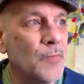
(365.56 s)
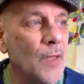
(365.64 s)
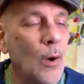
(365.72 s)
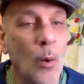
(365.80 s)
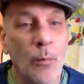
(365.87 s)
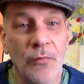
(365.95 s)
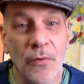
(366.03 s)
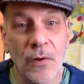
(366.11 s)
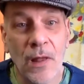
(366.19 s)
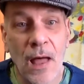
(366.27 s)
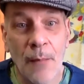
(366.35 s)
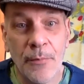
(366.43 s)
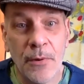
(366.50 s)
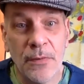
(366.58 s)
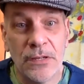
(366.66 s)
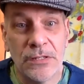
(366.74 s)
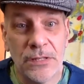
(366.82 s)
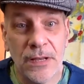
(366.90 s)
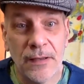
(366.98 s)
hopeful,
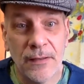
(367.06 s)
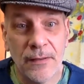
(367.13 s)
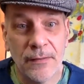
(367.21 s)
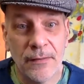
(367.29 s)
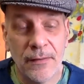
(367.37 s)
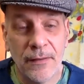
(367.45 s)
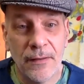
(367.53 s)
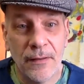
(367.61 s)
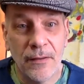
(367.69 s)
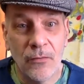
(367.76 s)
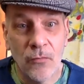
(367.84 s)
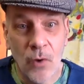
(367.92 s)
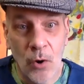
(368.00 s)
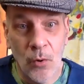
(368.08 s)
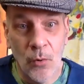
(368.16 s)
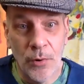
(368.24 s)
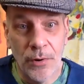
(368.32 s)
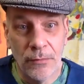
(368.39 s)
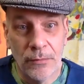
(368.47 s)
optimistic road.